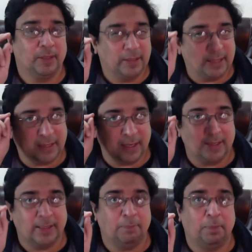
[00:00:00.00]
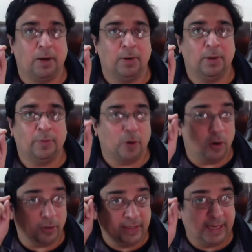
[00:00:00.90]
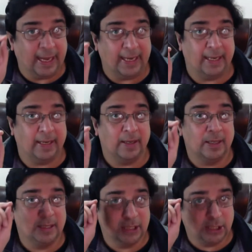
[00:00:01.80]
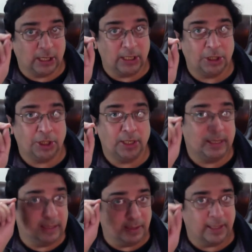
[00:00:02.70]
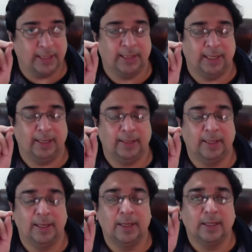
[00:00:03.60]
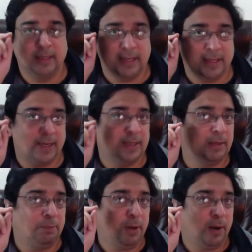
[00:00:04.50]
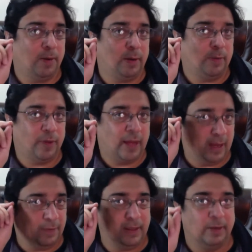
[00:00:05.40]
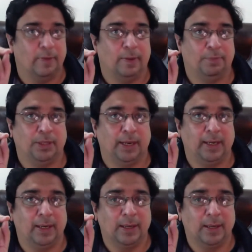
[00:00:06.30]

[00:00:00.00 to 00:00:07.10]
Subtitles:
This is the power of organic search listings. This is the power of having a website.